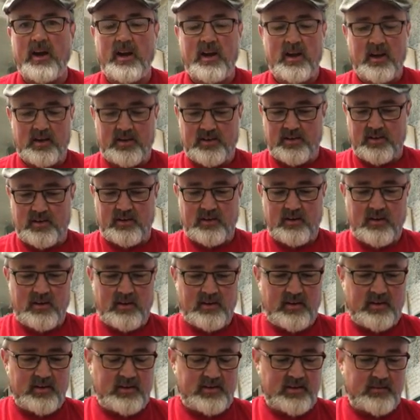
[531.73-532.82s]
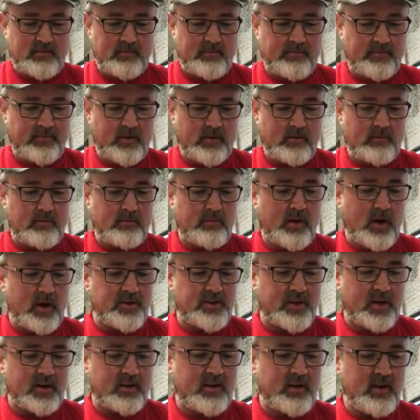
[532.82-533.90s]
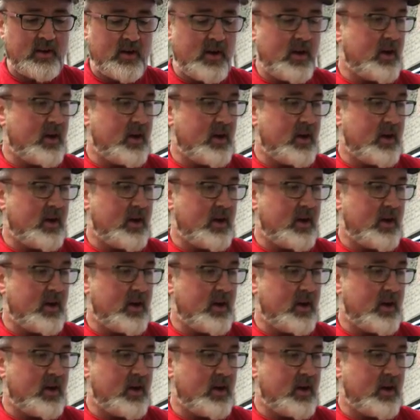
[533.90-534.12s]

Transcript: action on this project.